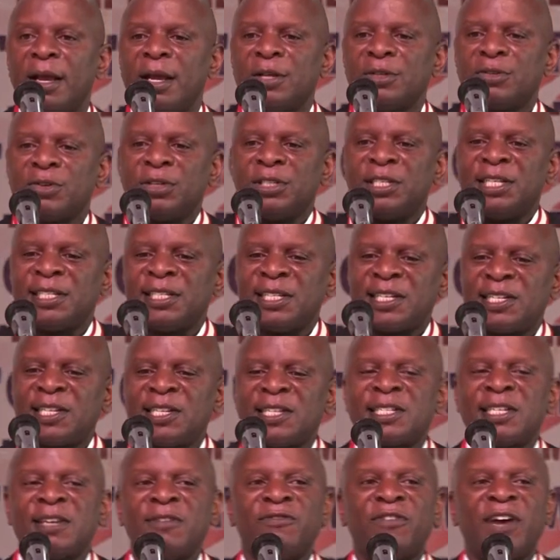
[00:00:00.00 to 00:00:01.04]
So Jesus
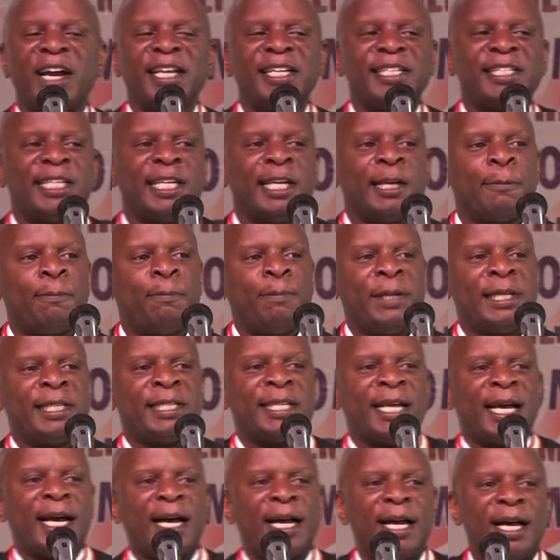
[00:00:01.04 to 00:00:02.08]
is inviting
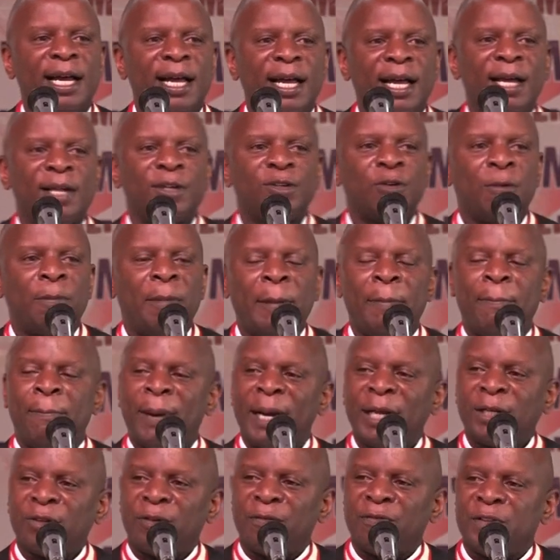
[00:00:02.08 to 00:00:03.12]
Peter to be
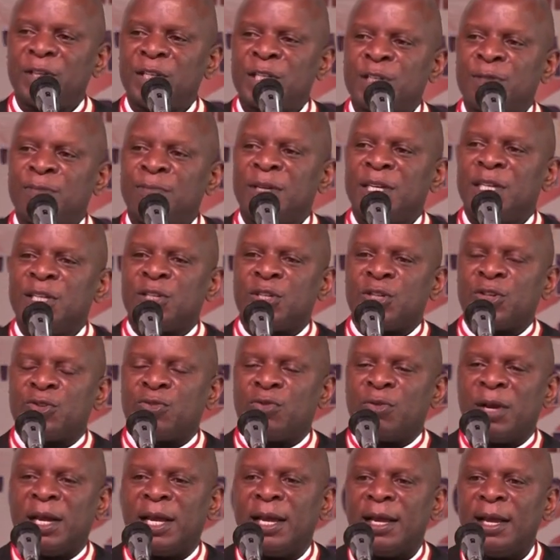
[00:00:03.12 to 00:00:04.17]
part of this
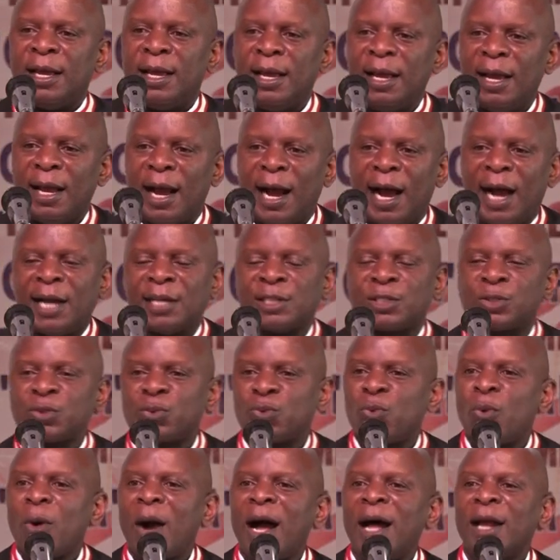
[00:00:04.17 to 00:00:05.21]
ministry as
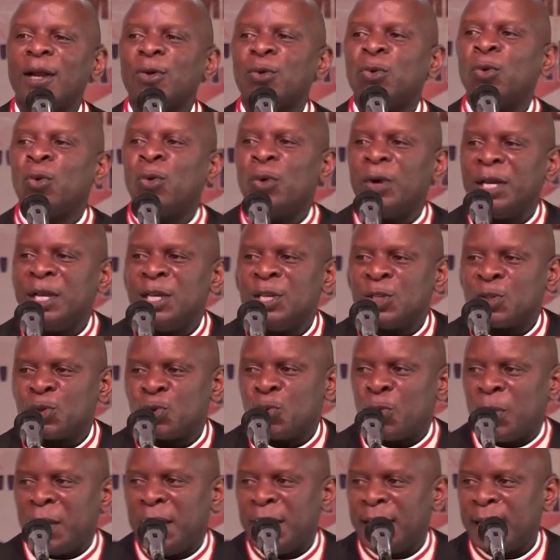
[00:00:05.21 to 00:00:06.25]
one who is
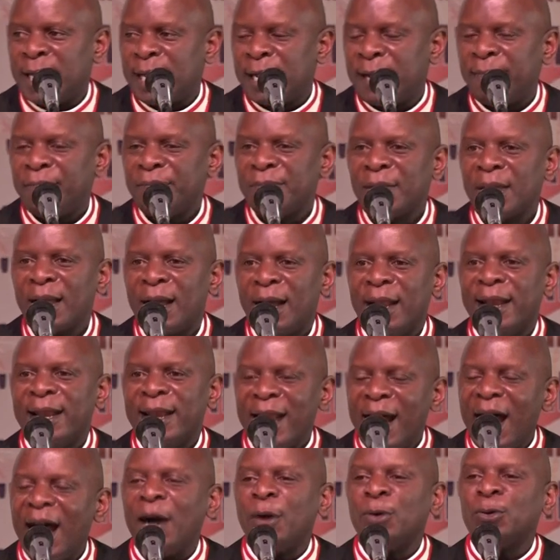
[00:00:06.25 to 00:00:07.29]
weak,
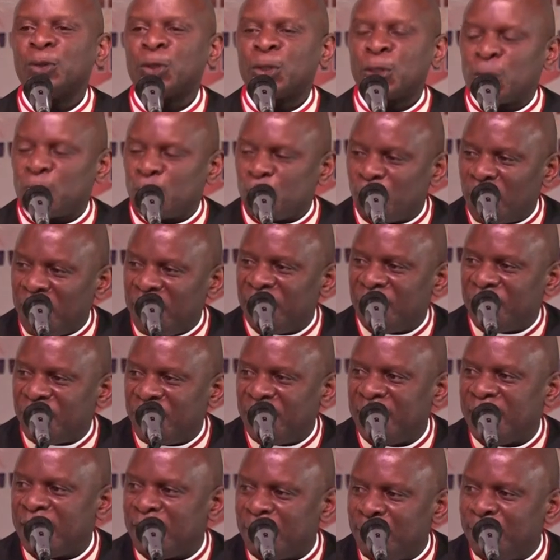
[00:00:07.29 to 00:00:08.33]
now
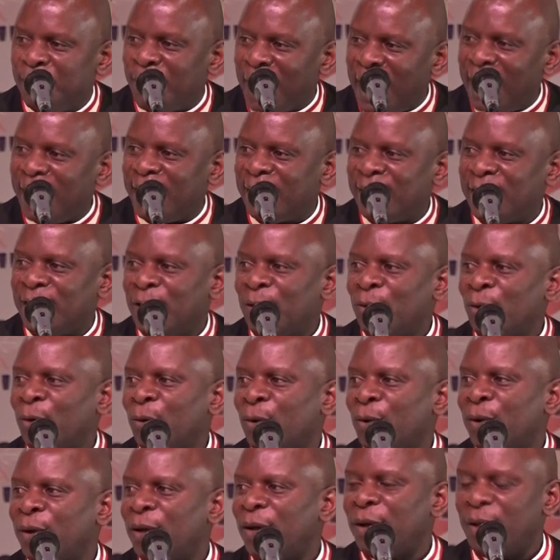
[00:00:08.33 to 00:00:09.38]
strengthened by the
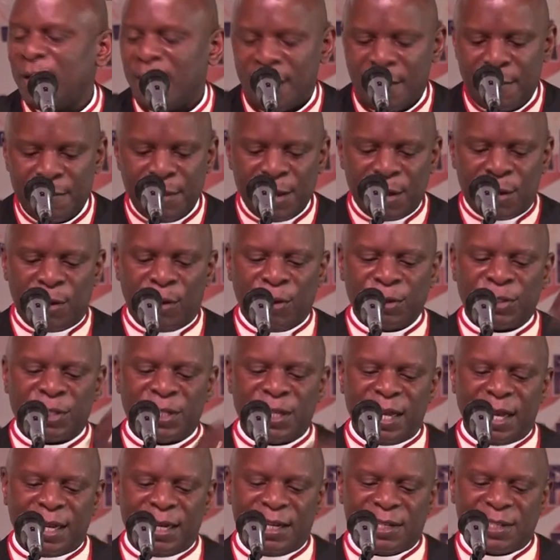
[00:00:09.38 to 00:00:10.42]
Lord, because
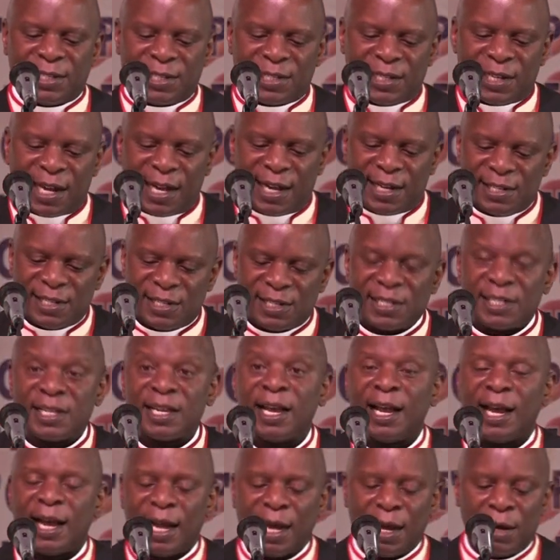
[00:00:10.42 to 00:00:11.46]
he understands
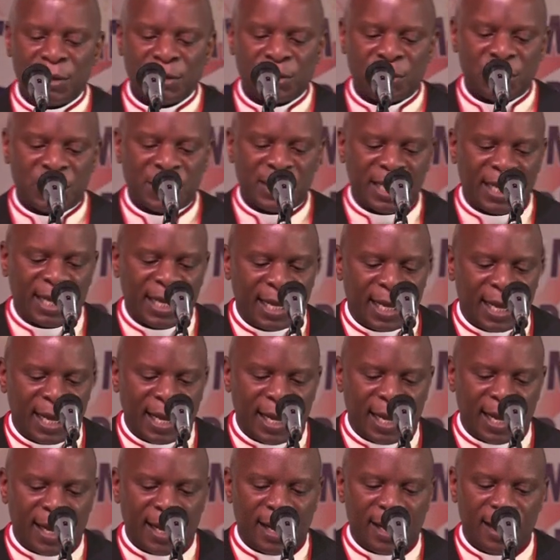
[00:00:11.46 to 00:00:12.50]
how to take
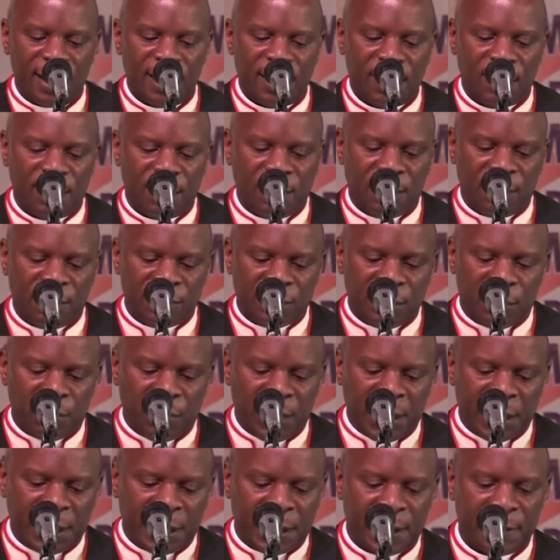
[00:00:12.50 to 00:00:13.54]
care of the
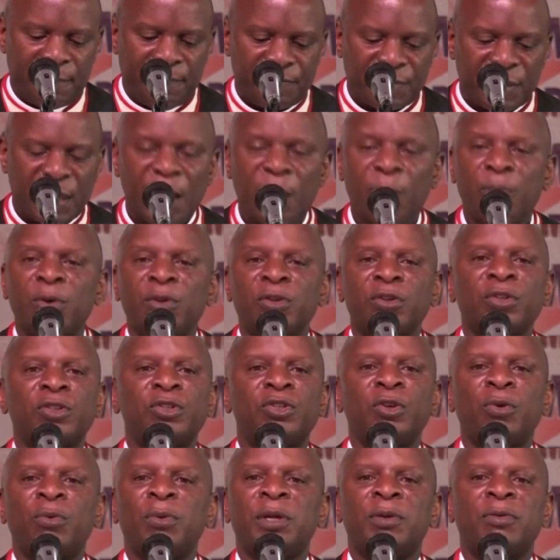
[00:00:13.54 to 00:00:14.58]
weak. He will
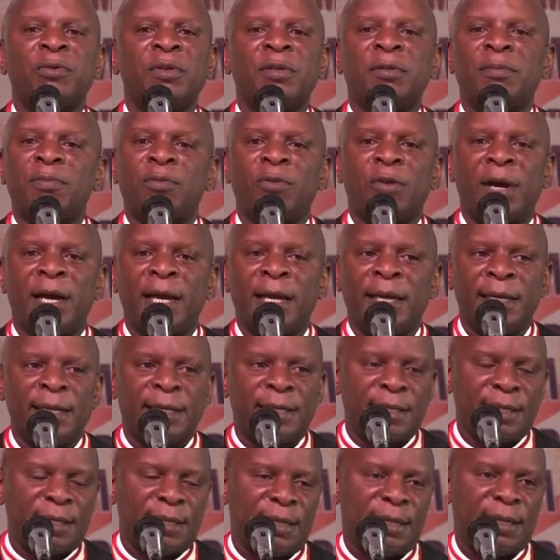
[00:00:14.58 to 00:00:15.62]
not do it with pride.